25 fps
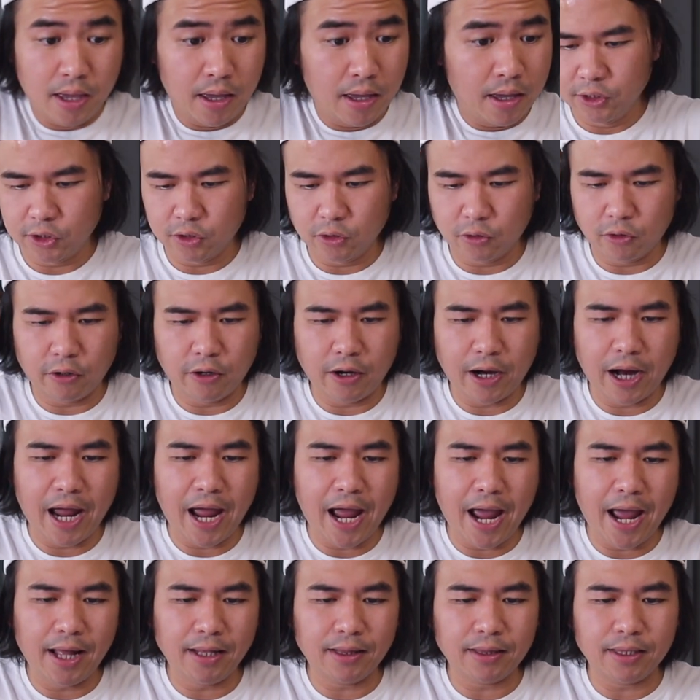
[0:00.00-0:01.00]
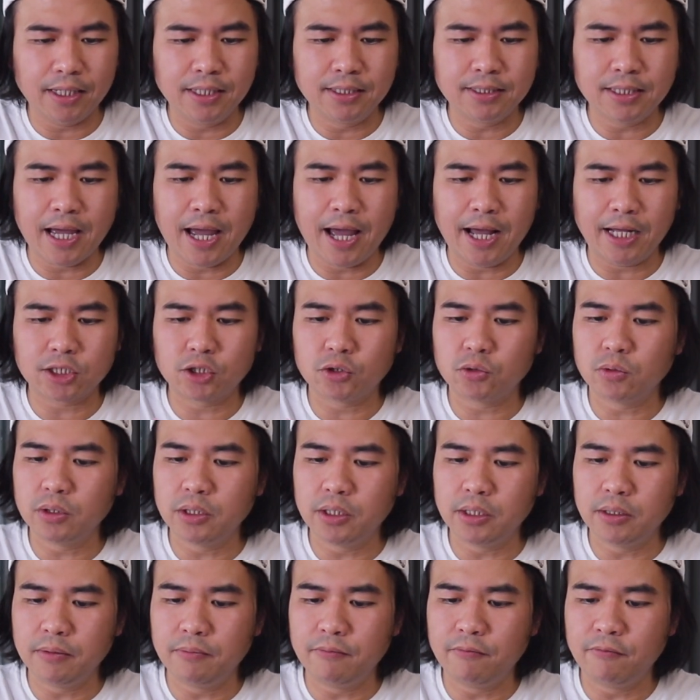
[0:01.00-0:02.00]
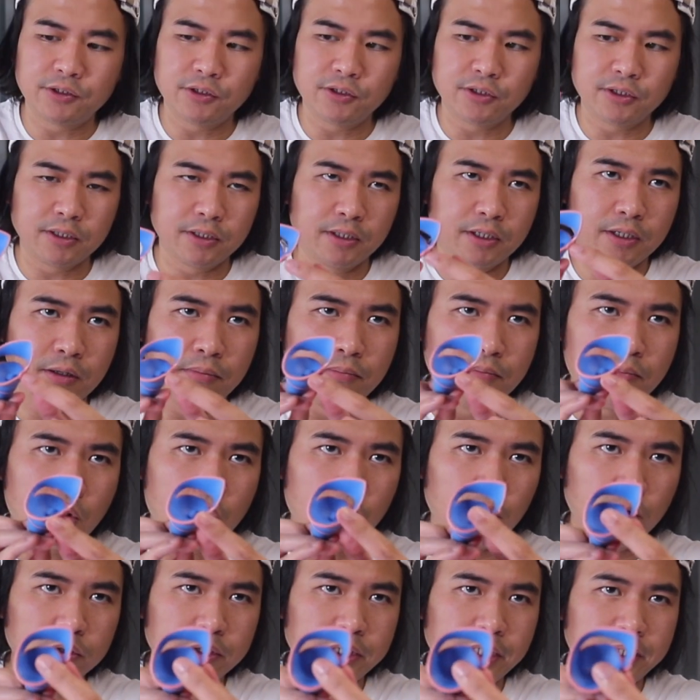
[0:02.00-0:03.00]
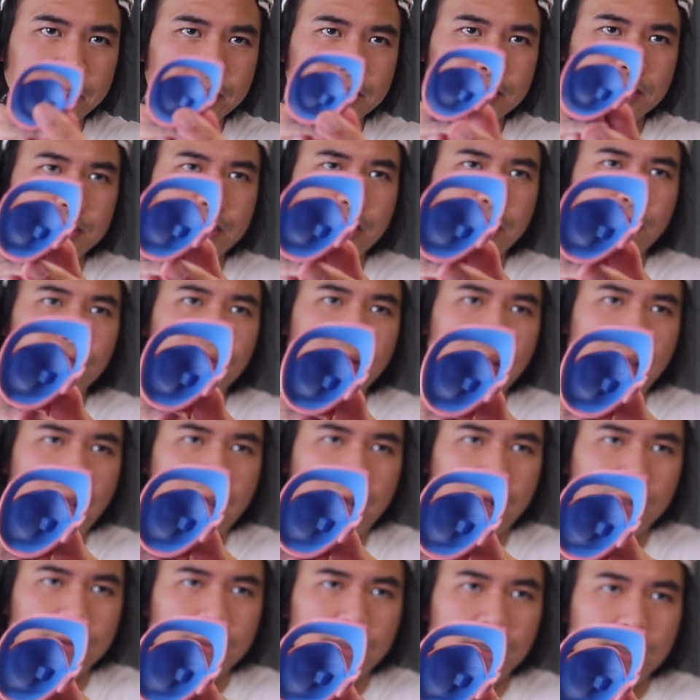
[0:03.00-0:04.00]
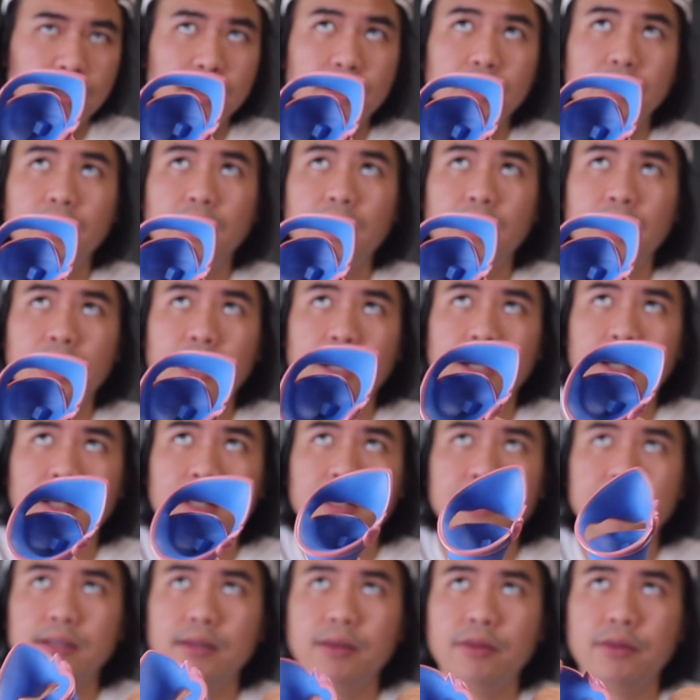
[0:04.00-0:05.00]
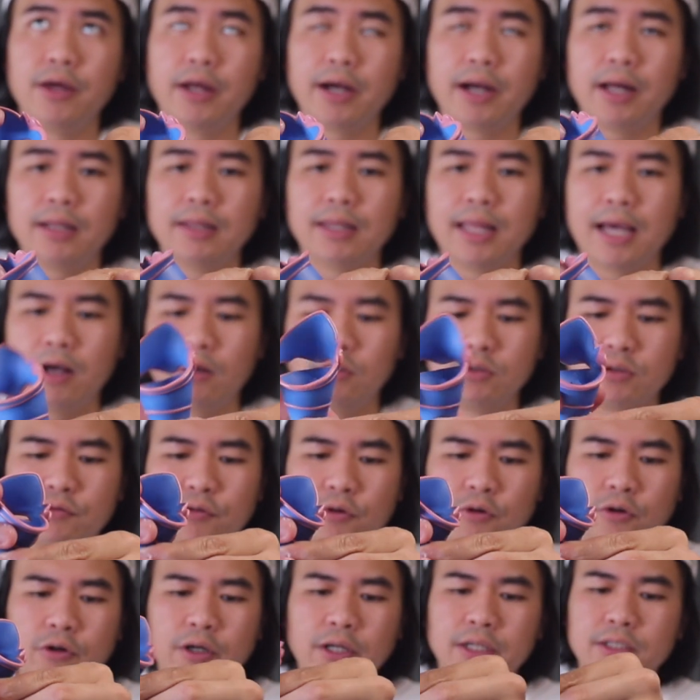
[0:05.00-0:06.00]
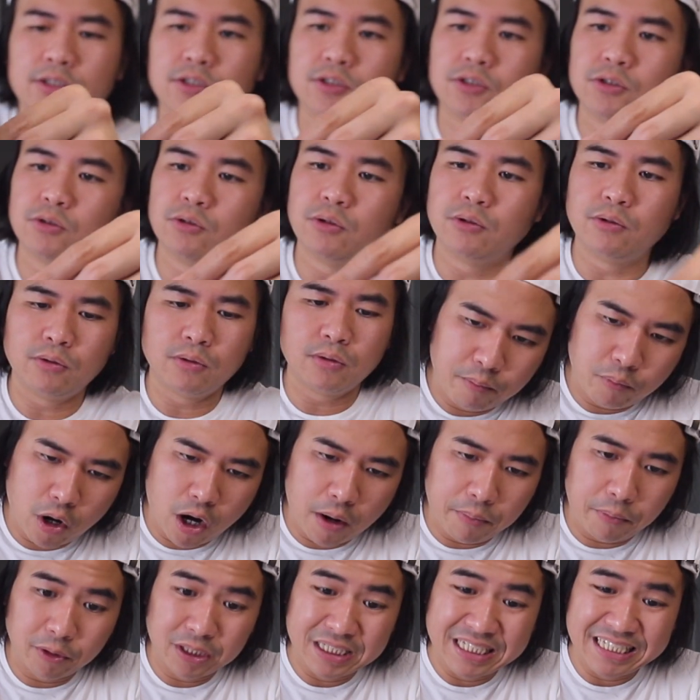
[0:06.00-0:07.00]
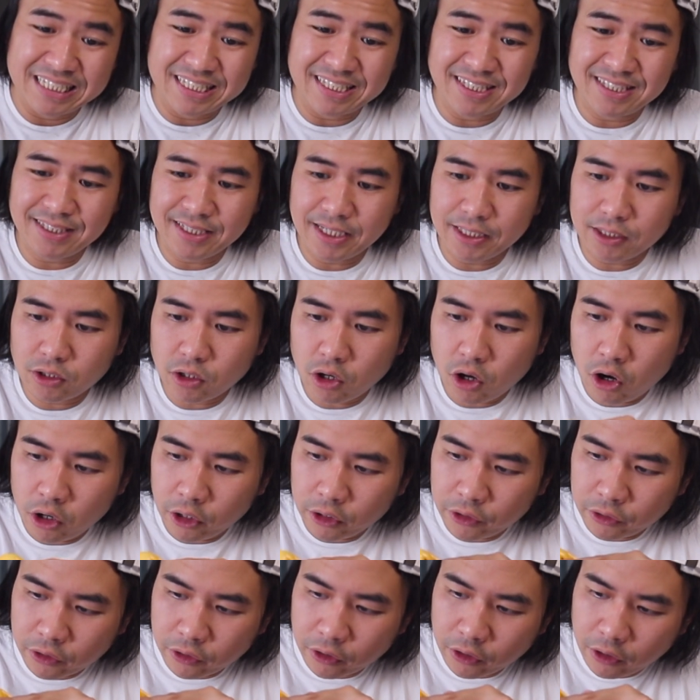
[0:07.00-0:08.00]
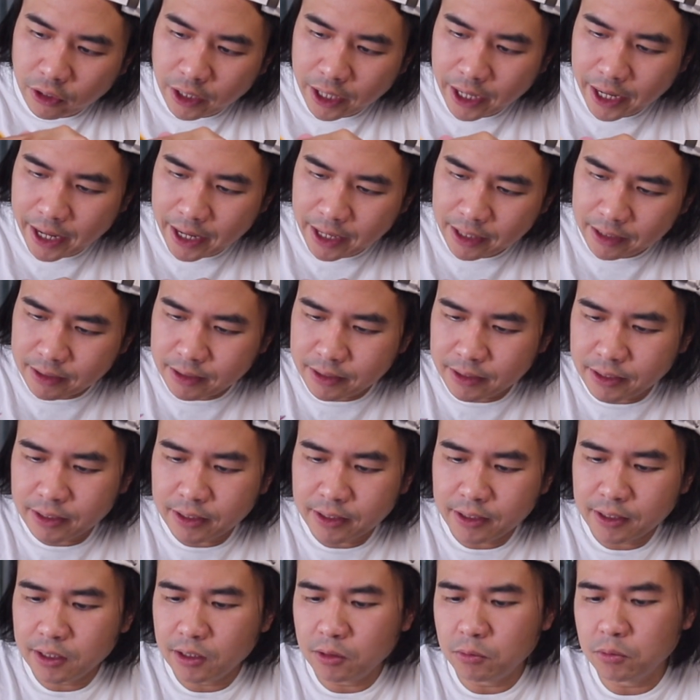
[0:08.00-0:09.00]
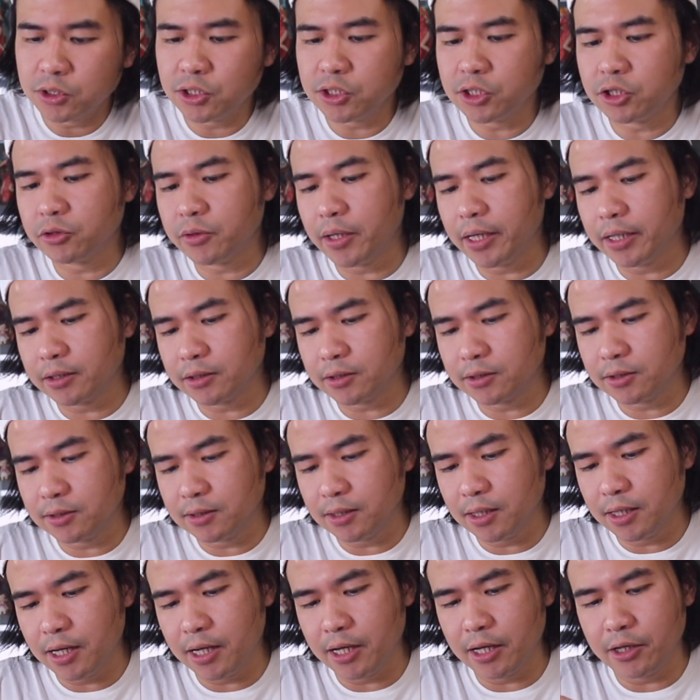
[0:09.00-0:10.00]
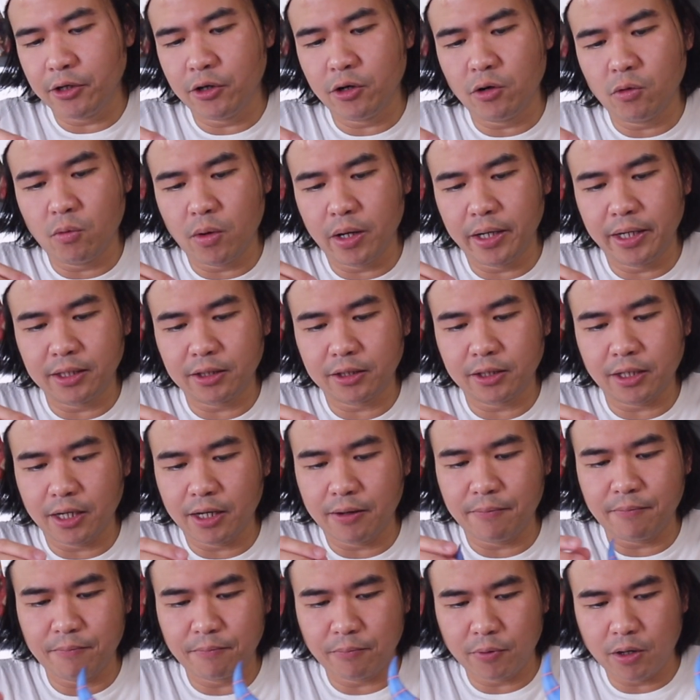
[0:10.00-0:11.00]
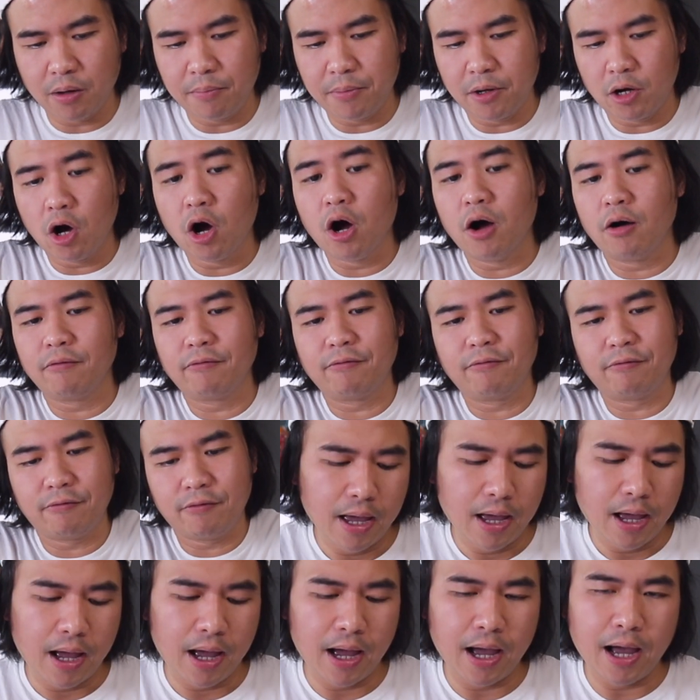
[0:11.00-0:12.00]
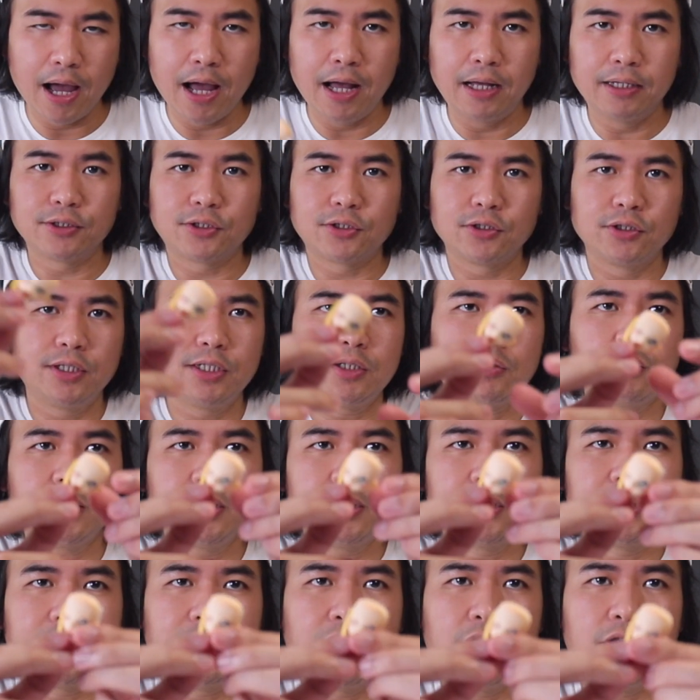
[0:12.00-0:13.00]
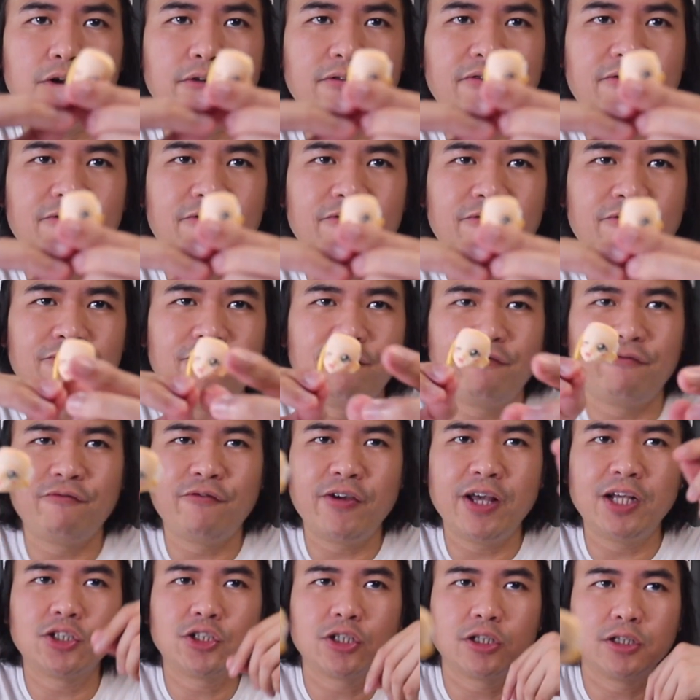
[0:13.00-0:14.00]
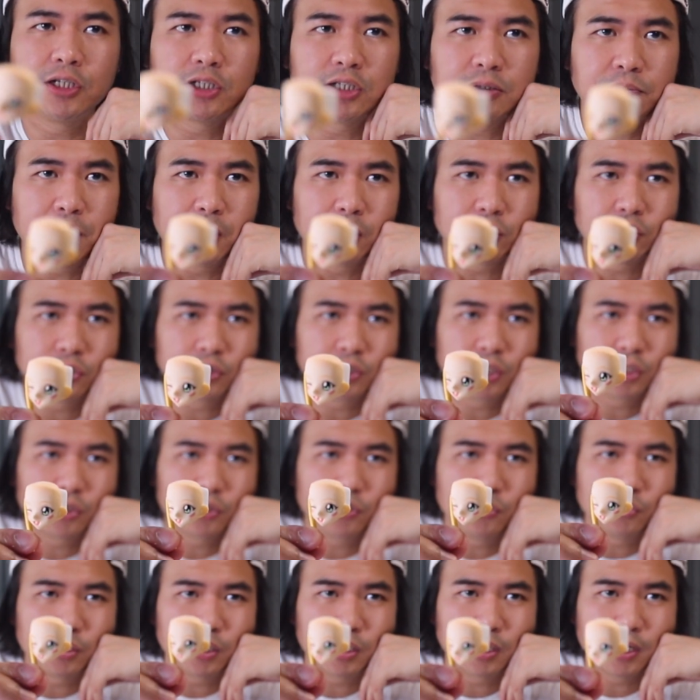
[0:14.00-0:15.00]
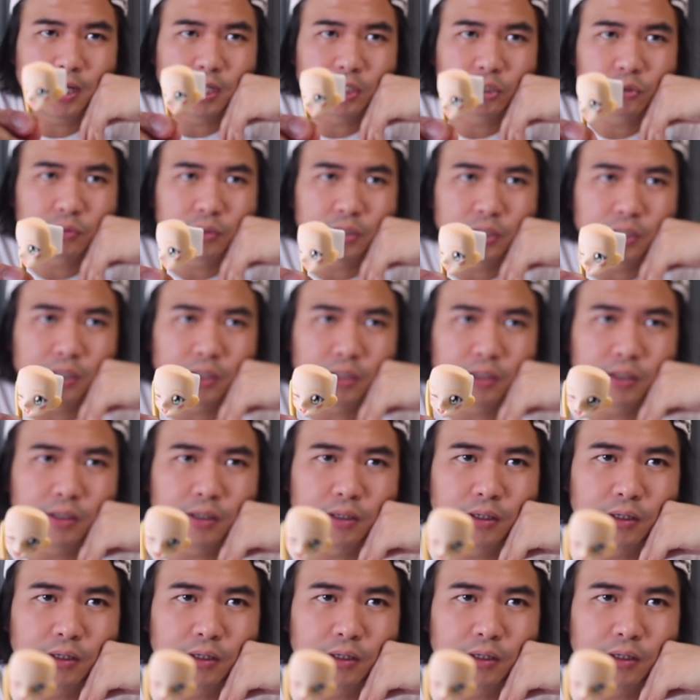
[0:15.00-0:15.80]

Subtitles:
So her hat is actually, there's a little molding inside of the hat that allows for it to properly sit on her head, which is great because you don't want it kind of coming off. So this one is the other facial expression that you can actually